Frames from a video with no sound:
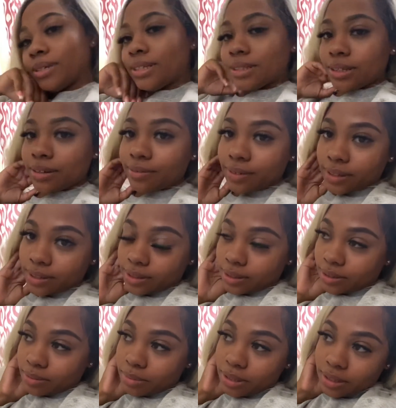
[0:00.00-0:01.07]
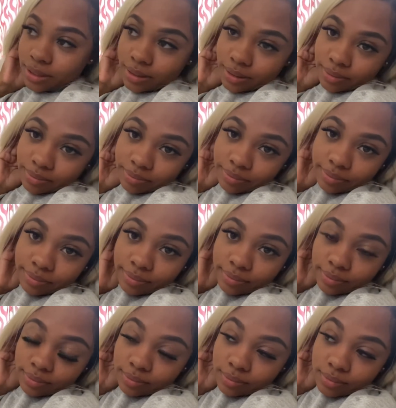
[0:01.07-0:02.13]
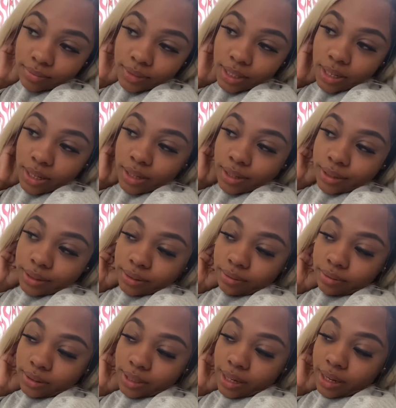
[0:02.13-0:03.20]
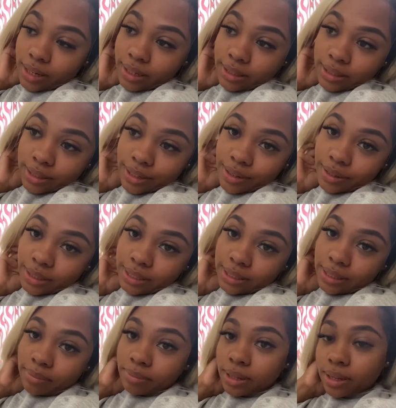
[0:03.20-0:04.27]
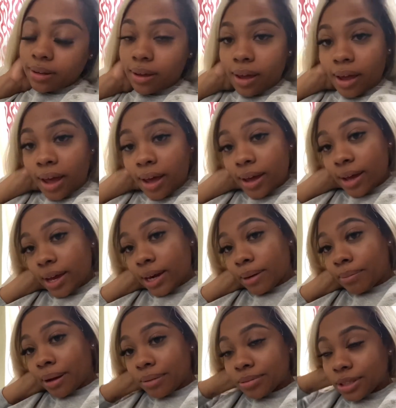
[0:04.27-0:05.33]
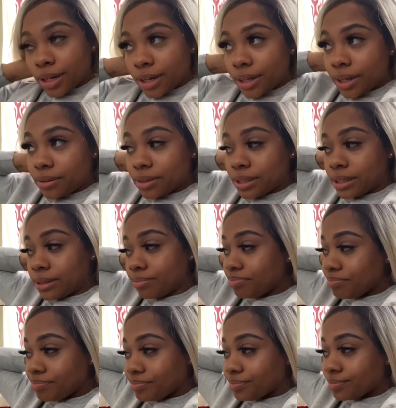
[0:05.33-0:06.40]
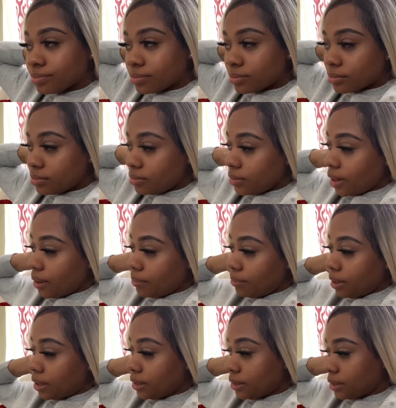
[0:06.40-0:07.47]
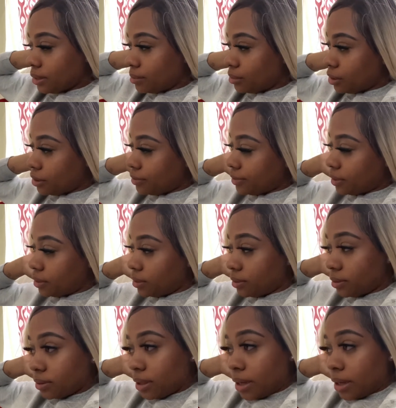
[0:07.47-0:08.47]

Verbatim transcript: It's so but um, yeah, I need to go eat something. I had ate a pop tart and that was it. But I need some real food.